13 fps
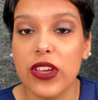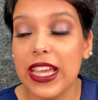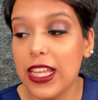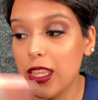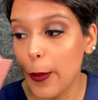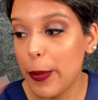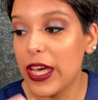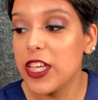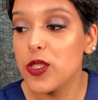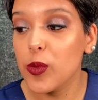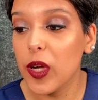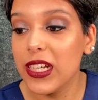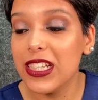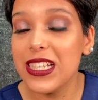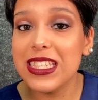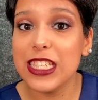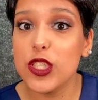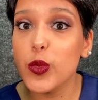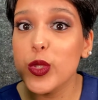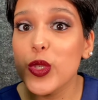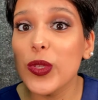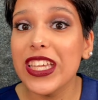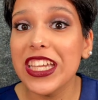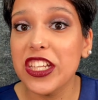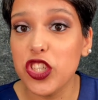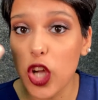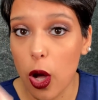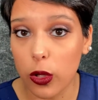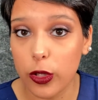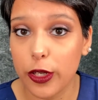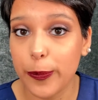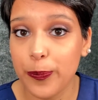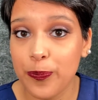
And the best part is this was only $1.